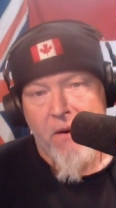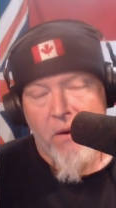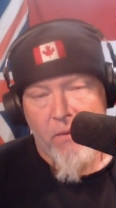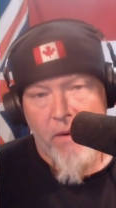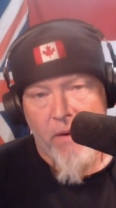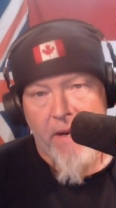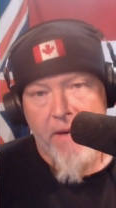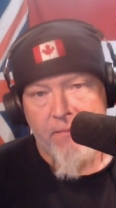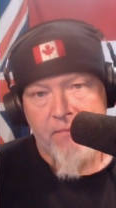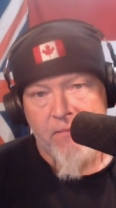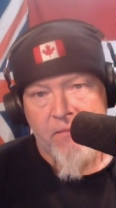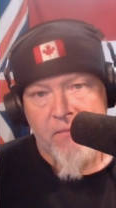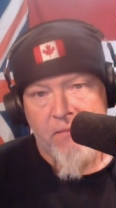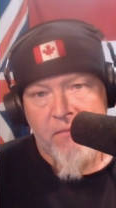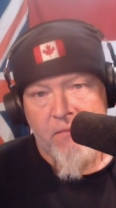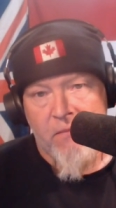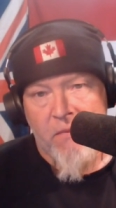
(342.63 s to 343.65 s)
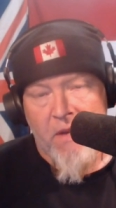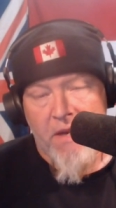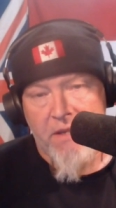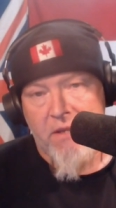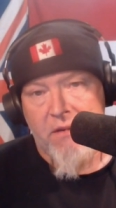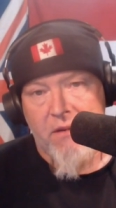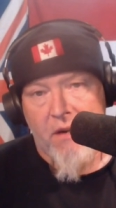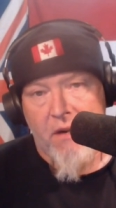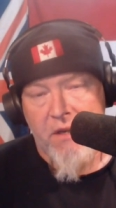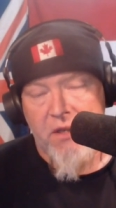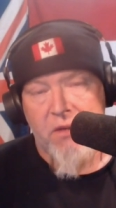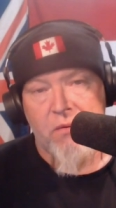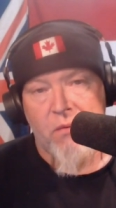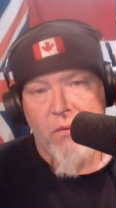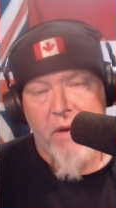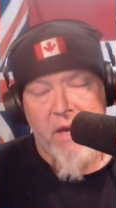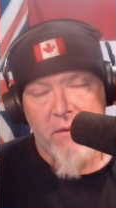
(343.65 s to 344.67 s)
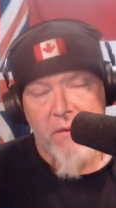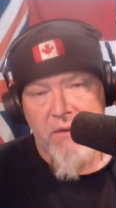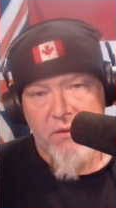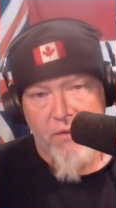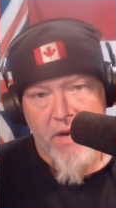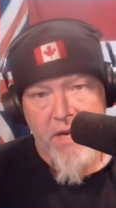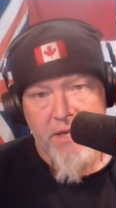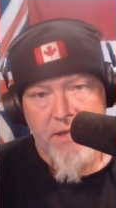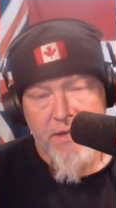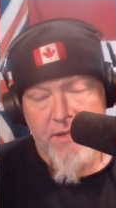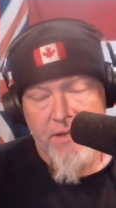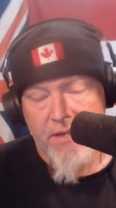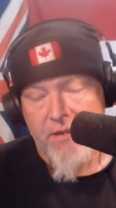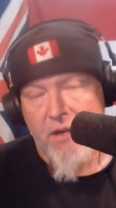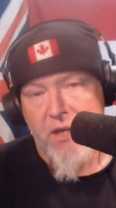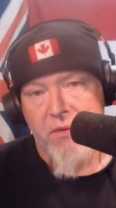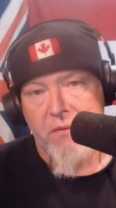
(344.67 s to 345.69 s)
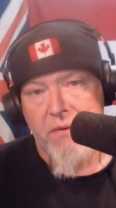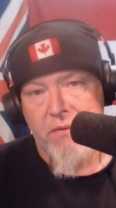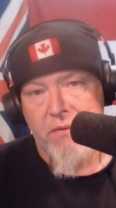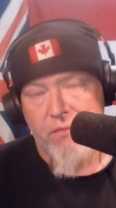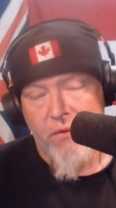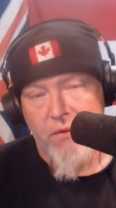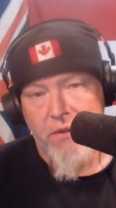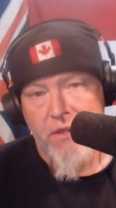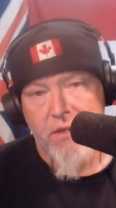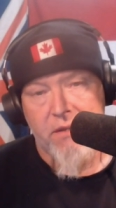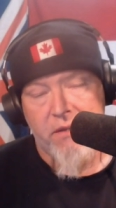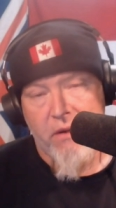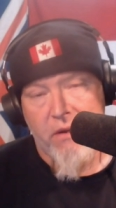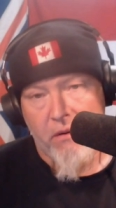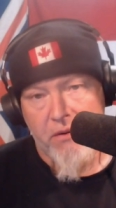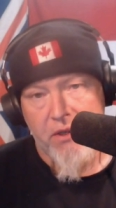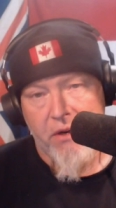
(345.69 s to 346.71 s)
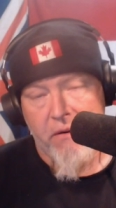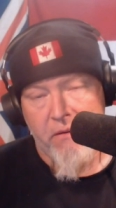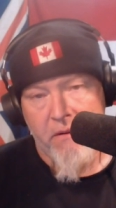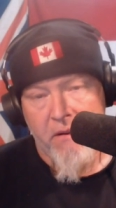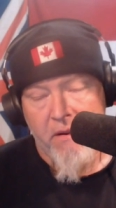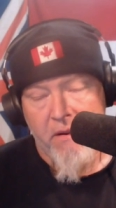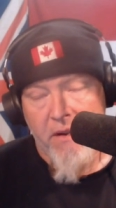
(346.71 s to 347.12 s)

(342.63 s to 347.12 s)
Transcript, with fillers: right? He's in touch the way he was raised. He's in touch with his roots and his culture.